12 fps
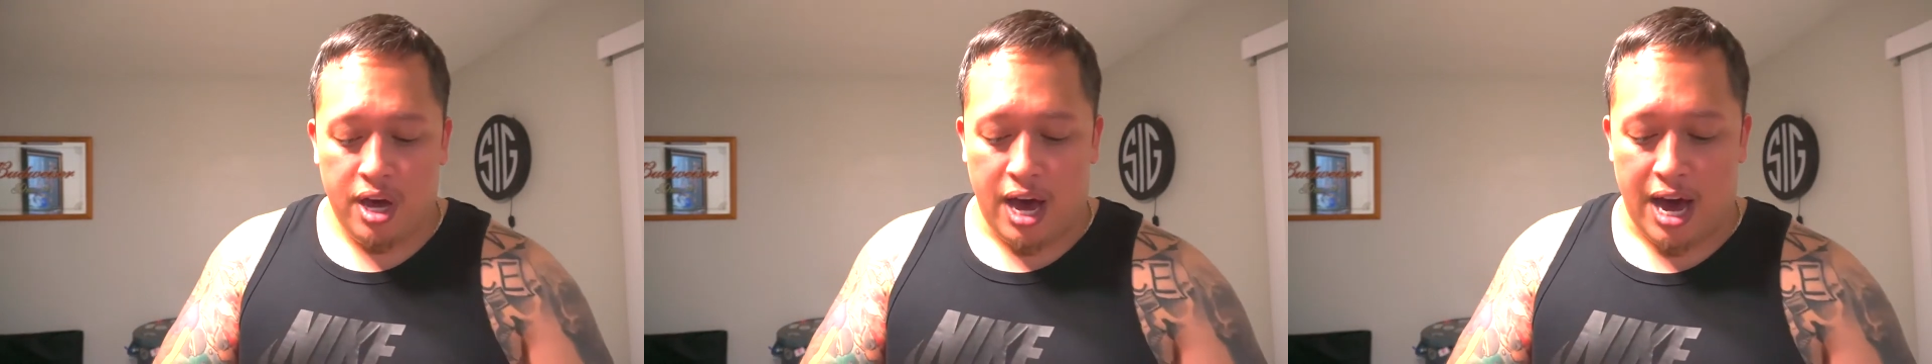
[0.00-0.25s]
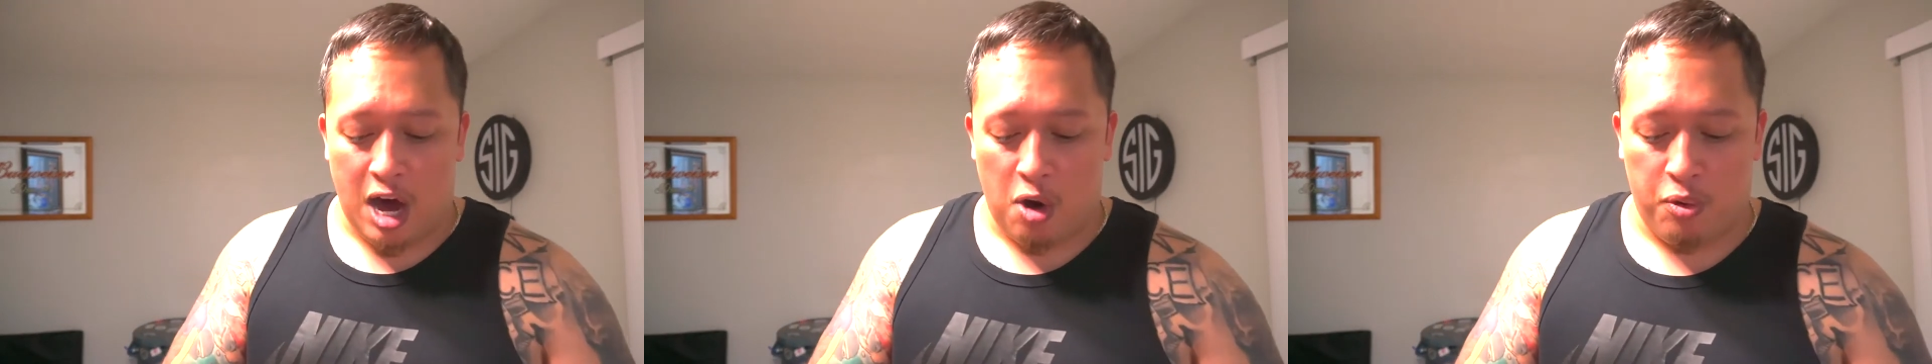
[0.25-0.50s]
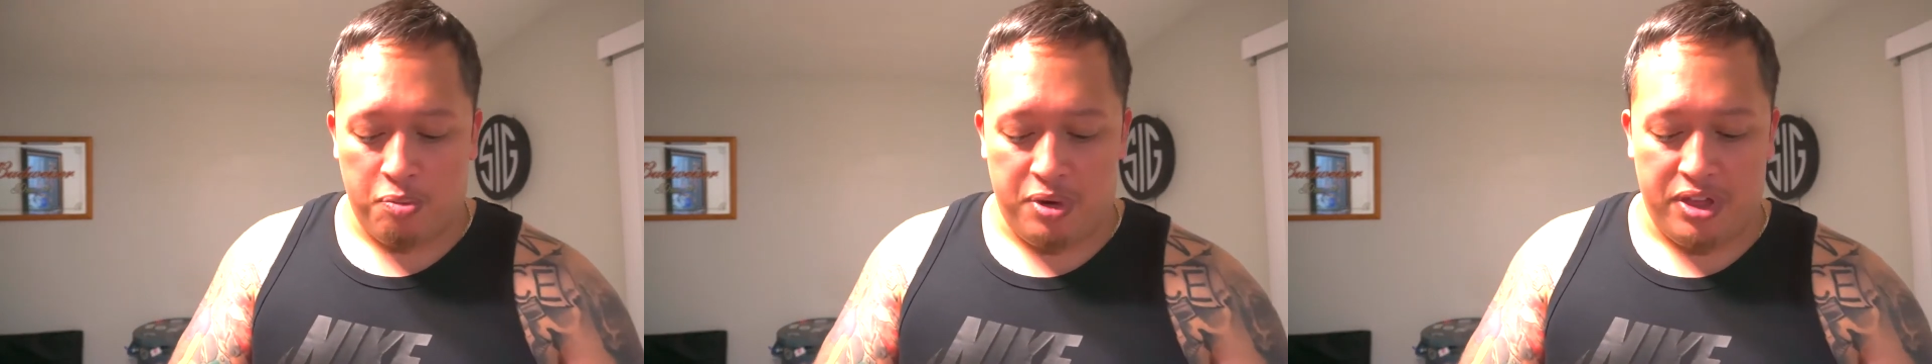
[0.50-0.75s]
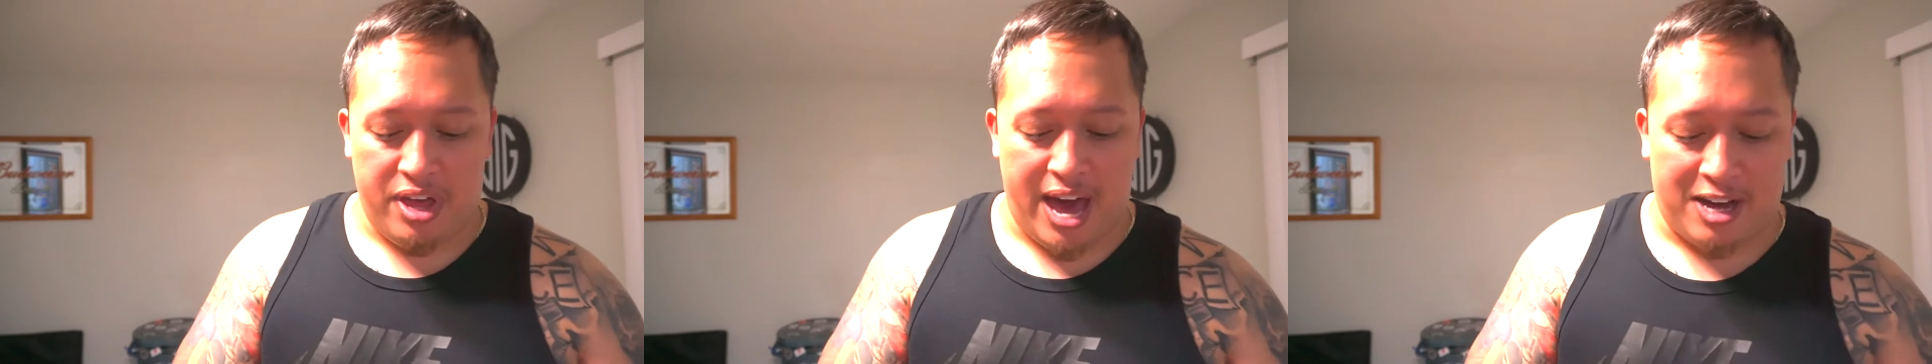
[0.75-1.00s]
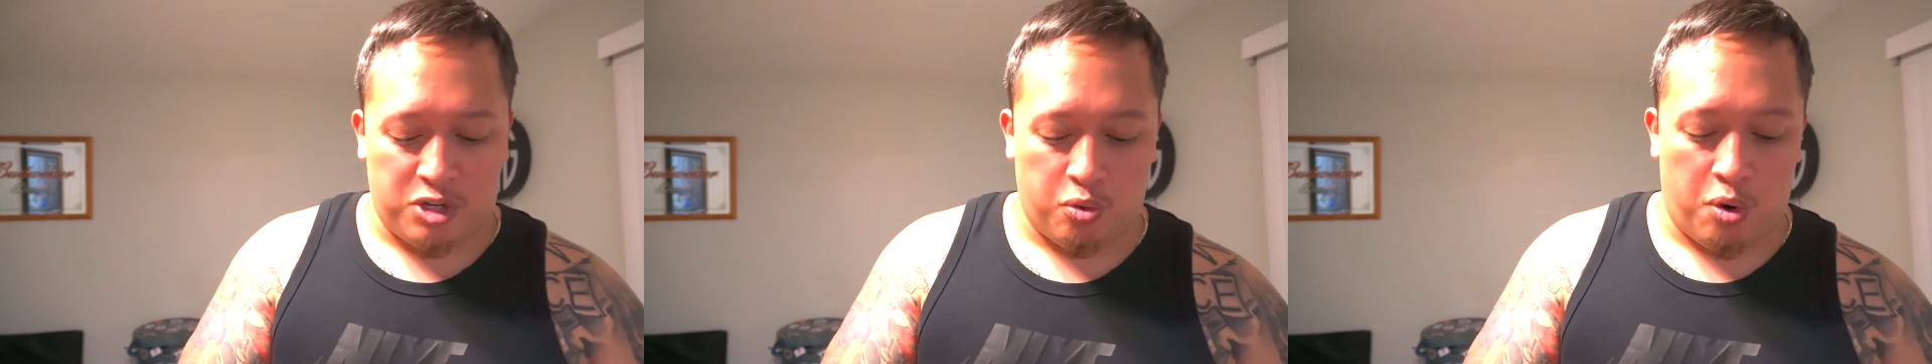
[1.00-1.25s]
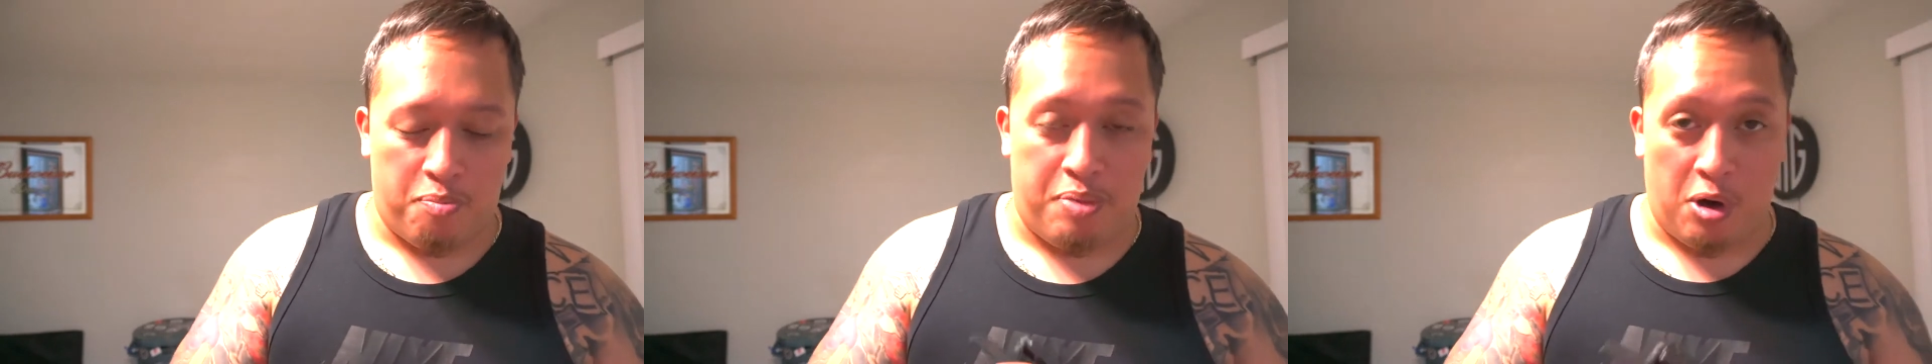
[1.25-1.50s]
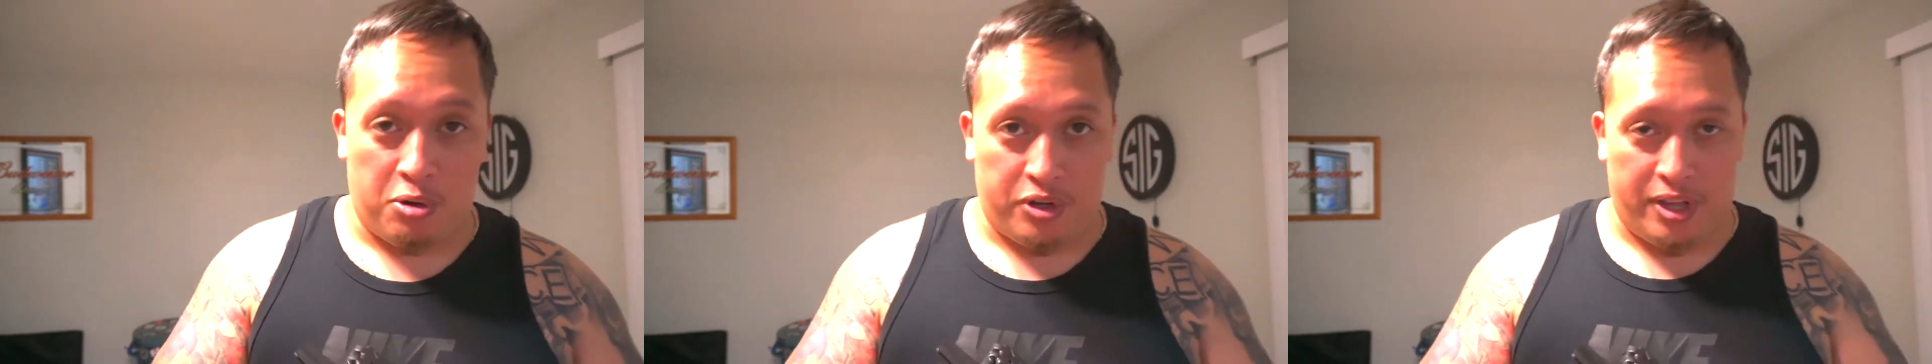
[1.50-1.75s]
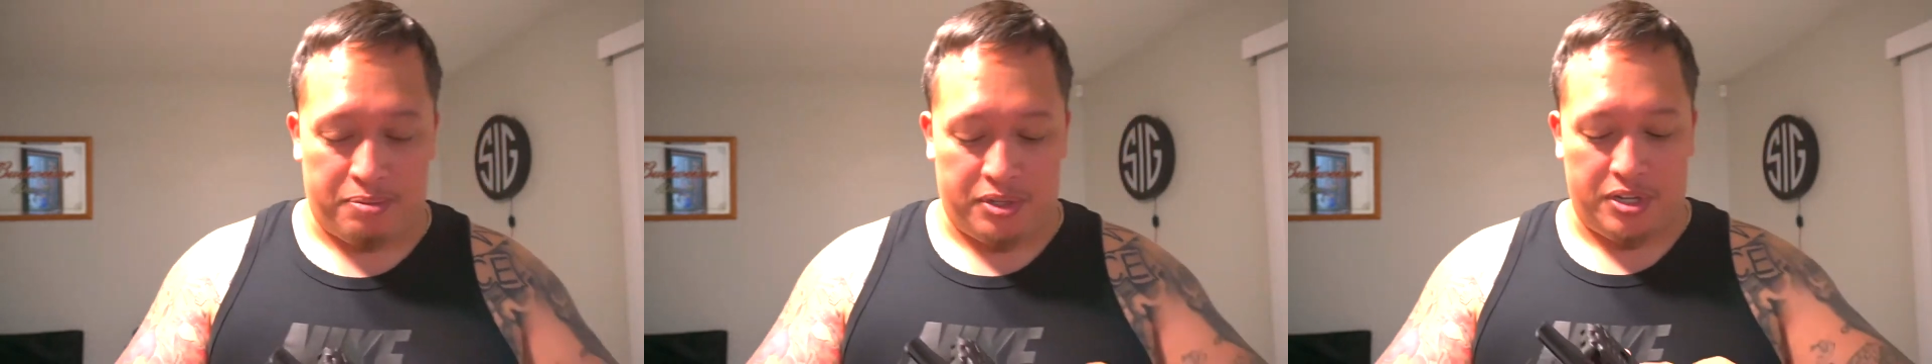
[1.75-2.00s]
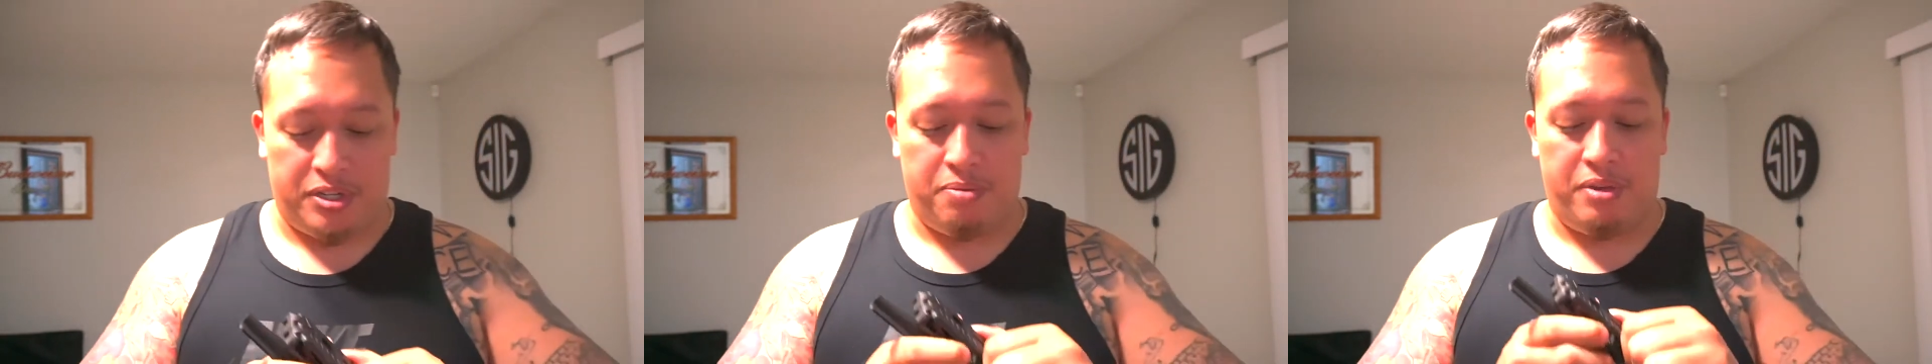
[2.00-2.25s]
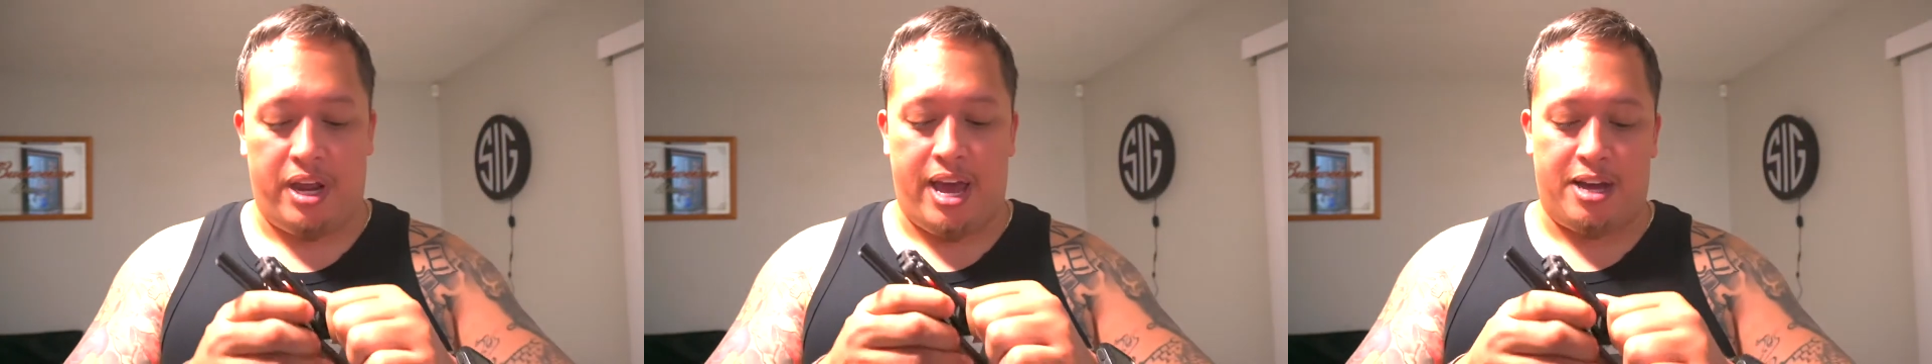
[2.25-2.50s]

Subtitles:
would be the actual belt clip system that he